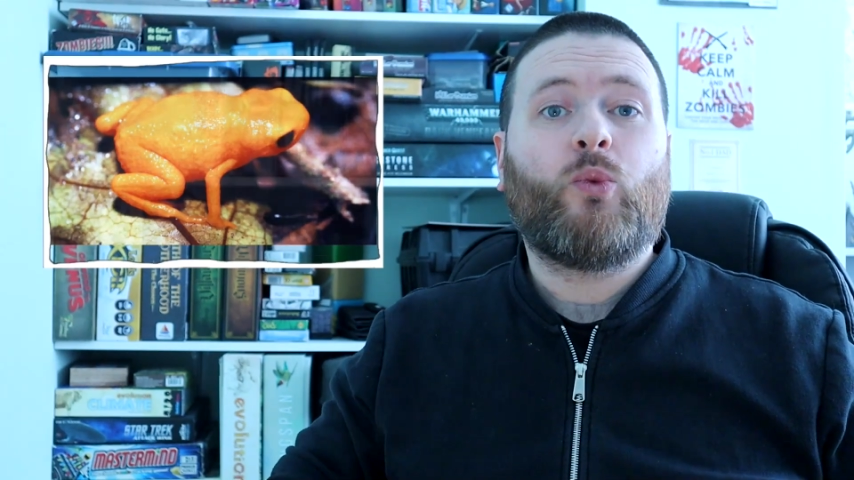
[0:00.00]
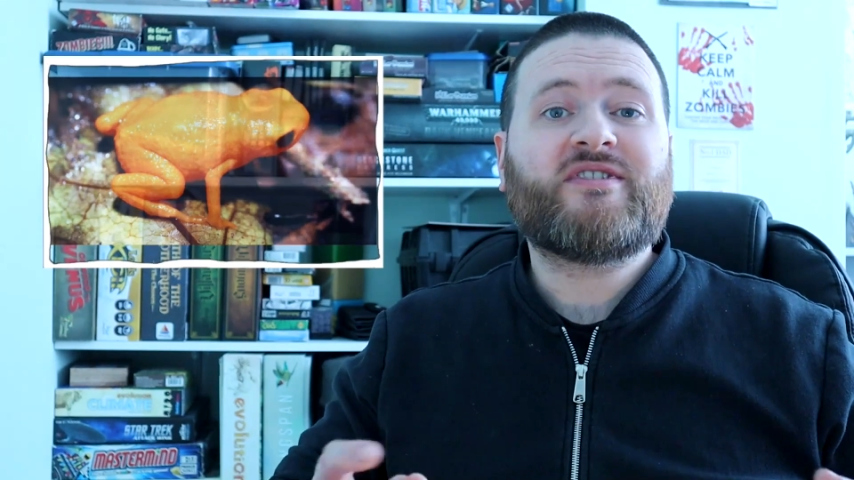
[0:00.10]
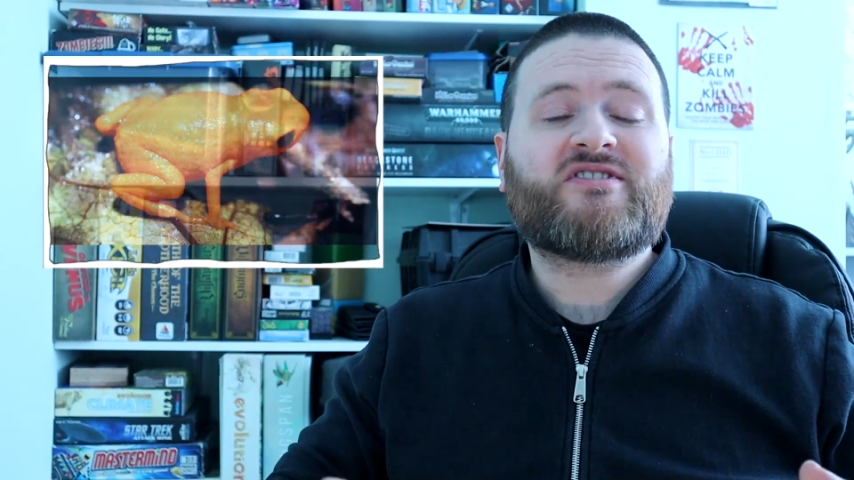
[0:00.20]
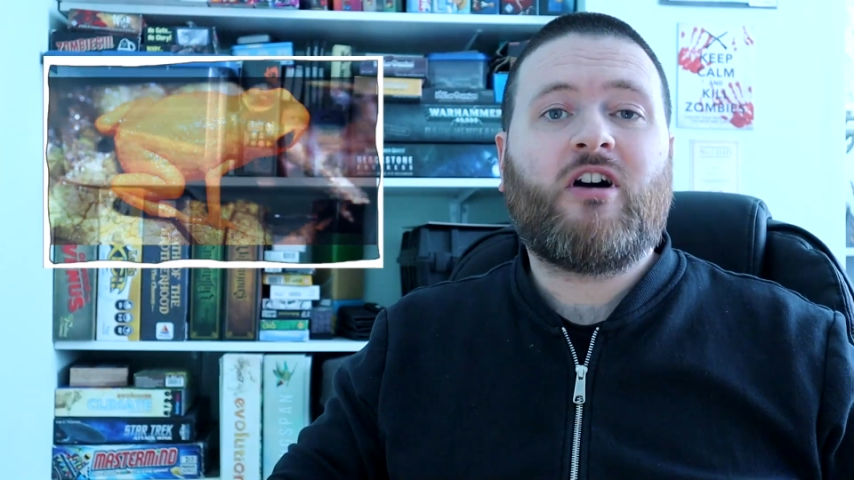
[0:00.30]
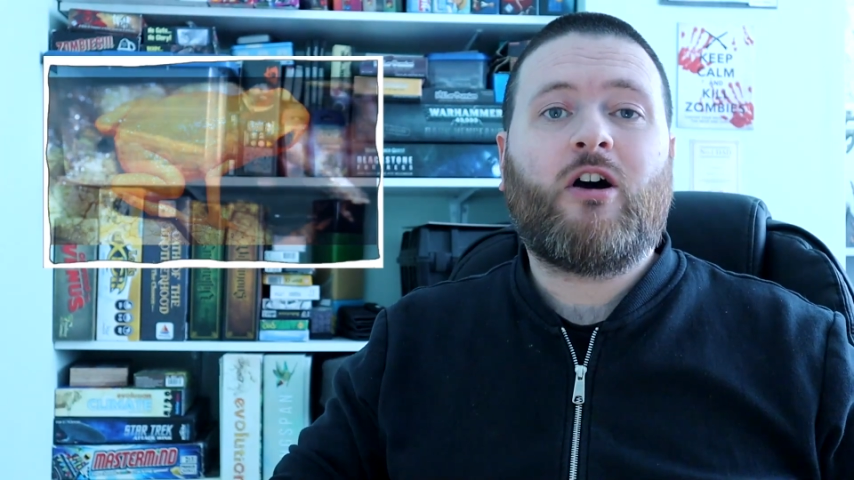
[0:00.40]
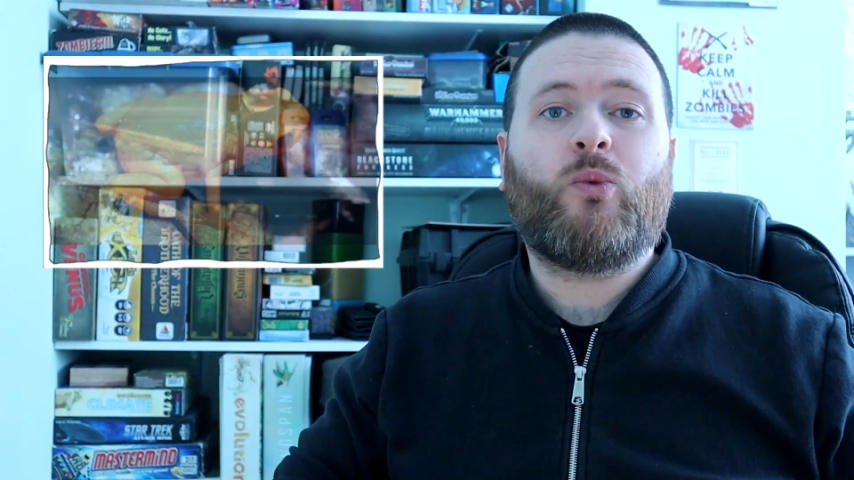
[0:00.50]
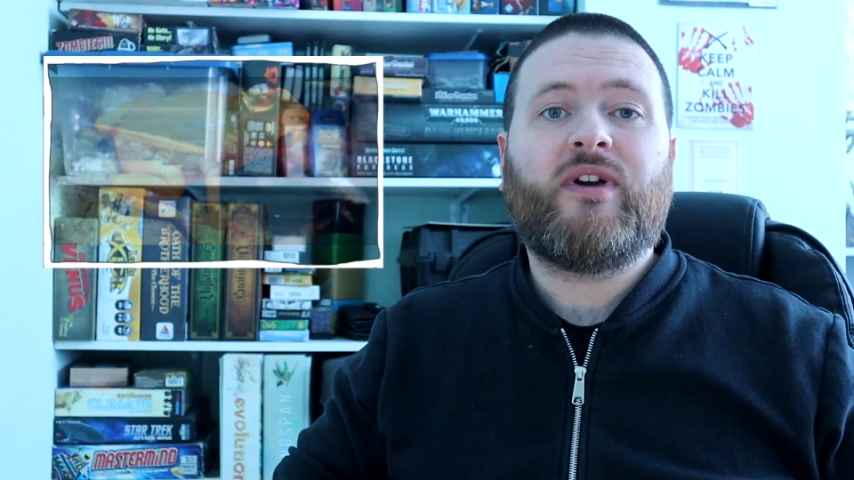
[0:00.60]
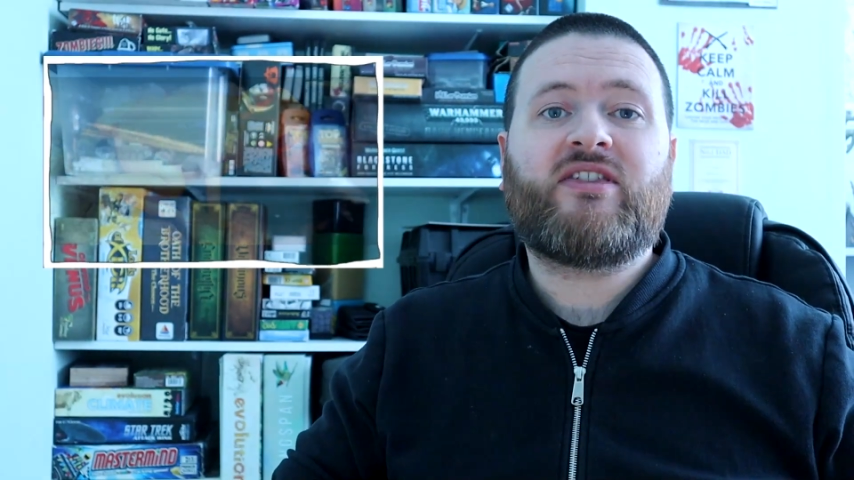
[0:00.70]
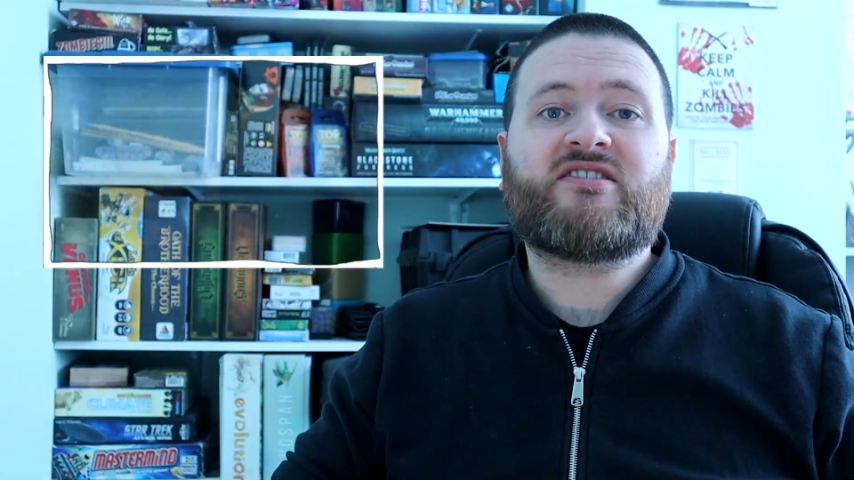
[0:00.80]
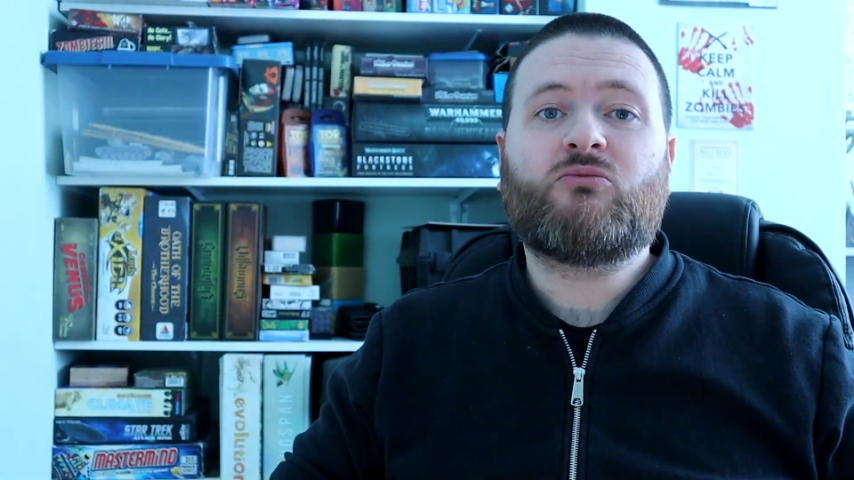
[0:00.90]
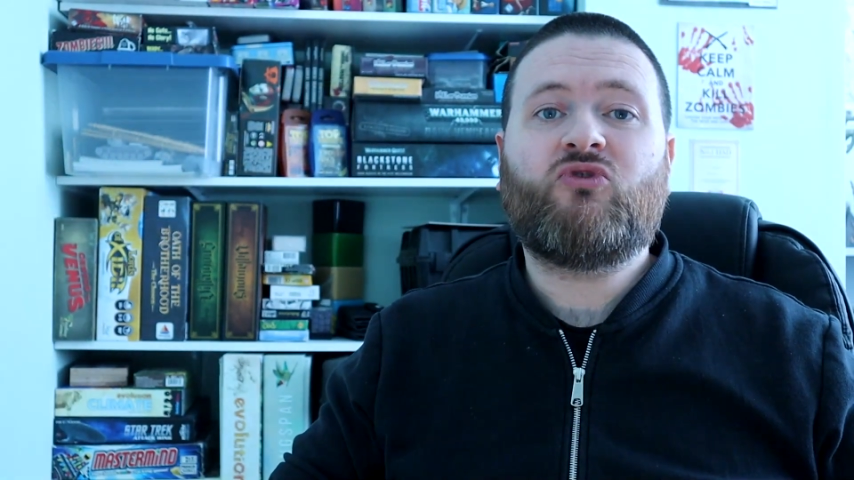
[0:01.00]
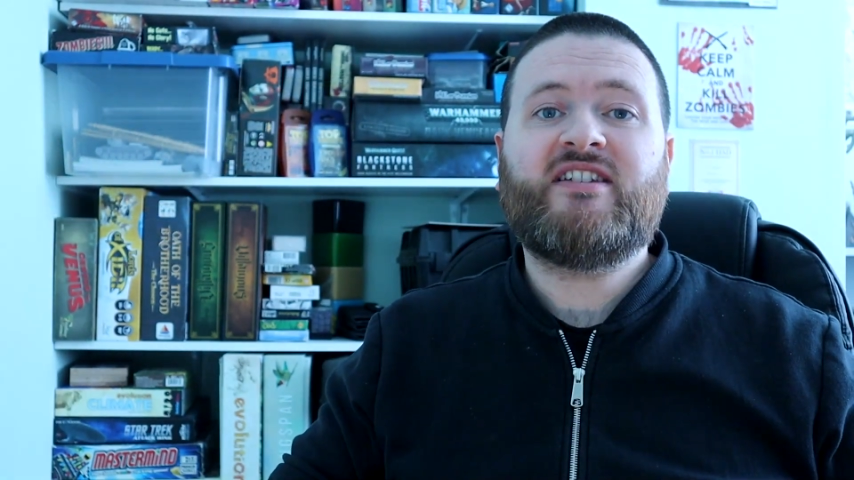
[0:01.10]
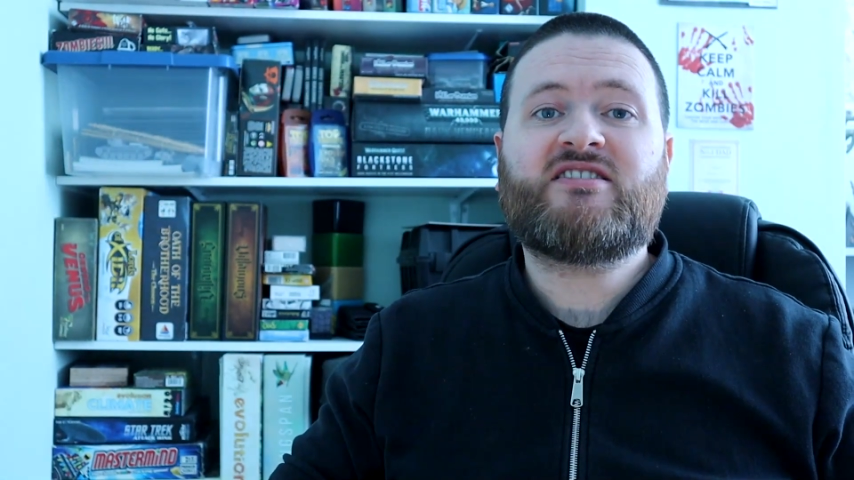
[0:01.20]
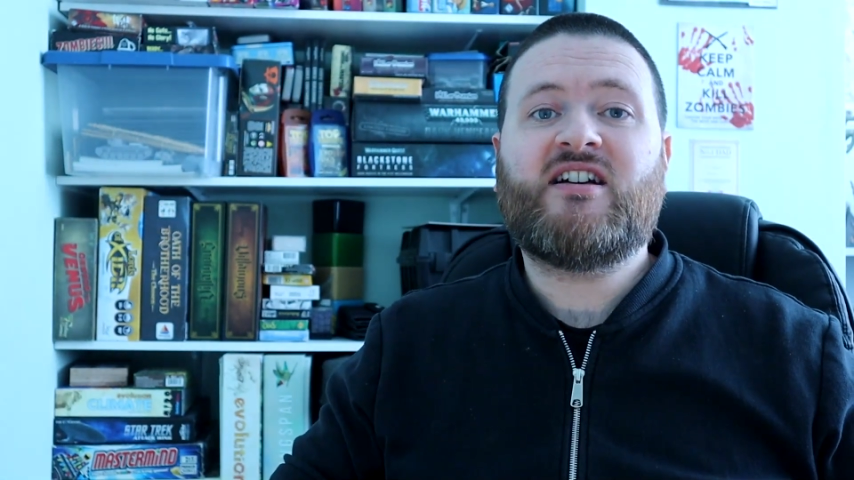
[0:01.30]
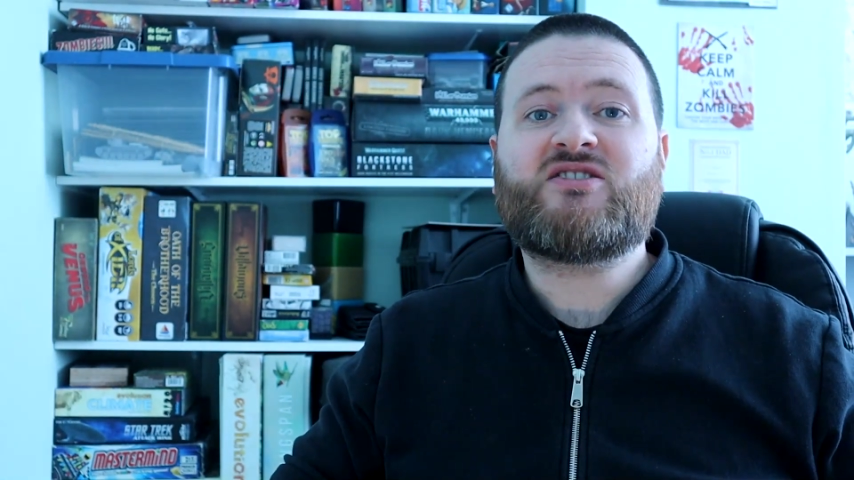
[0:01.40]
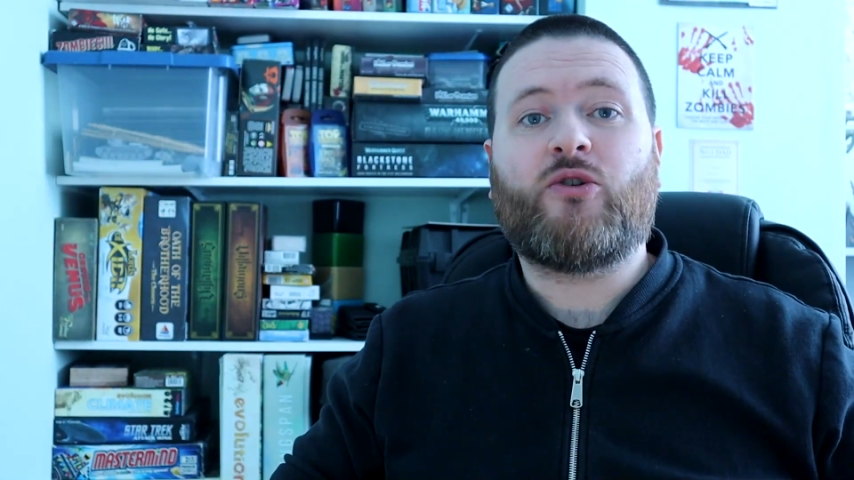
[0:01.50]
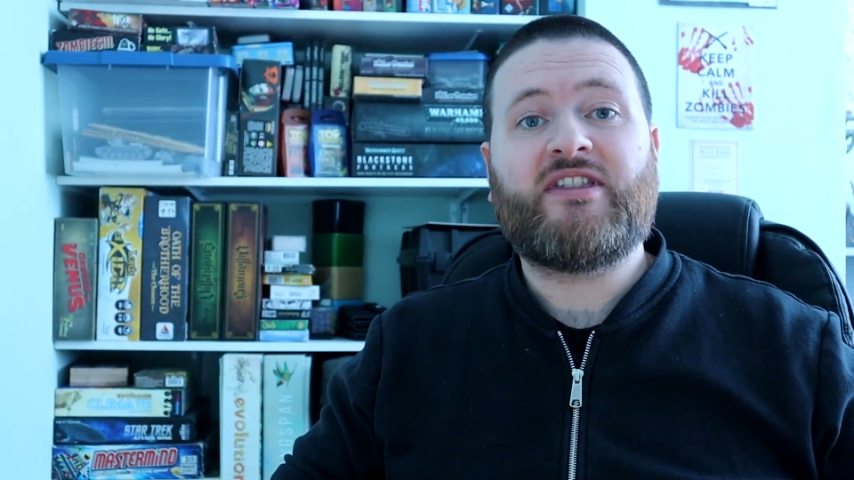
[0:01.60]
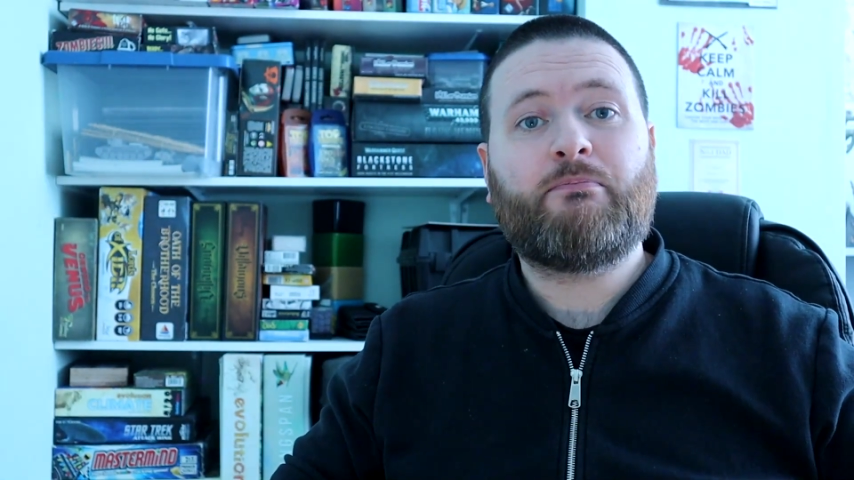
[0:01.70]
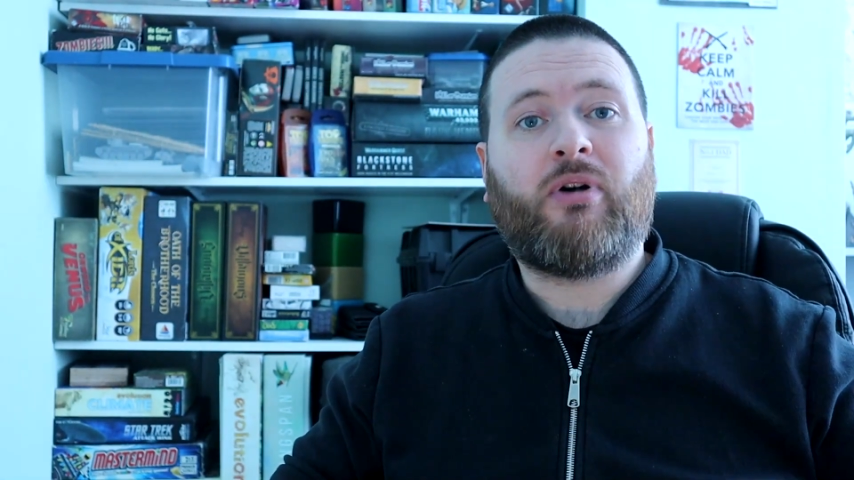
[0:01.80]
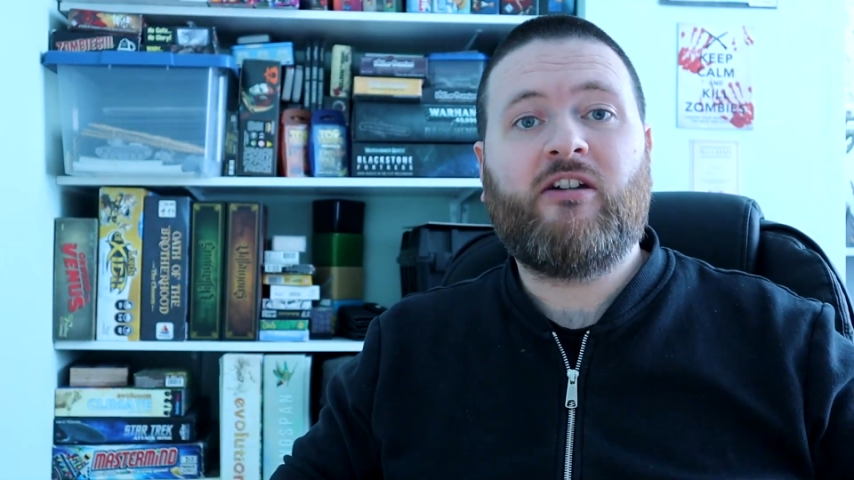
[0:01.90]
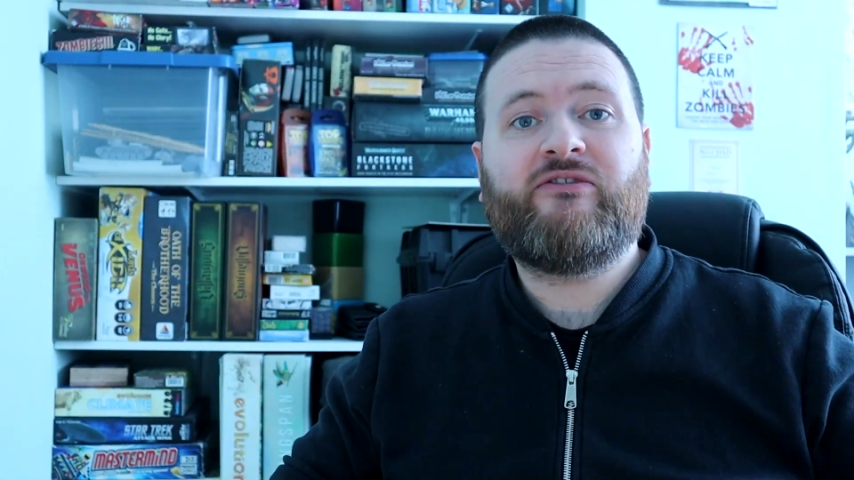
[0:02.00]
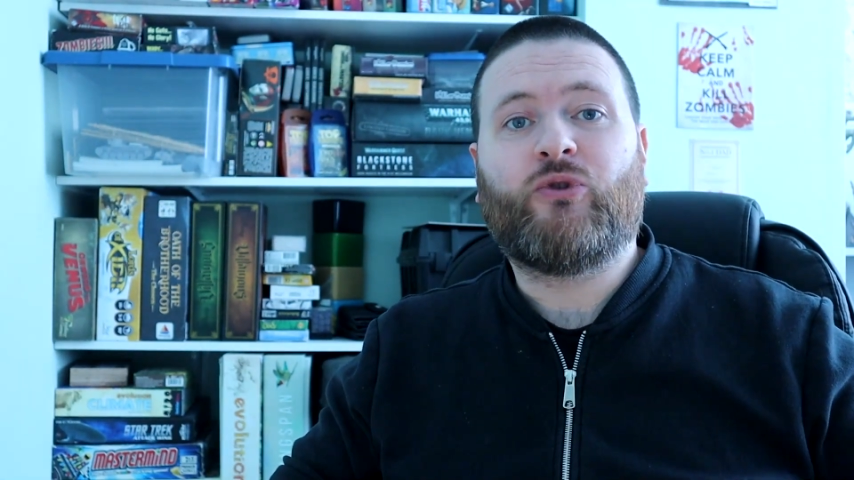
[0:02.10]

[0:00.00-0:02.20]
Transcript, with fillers: We'll start with some research on the bite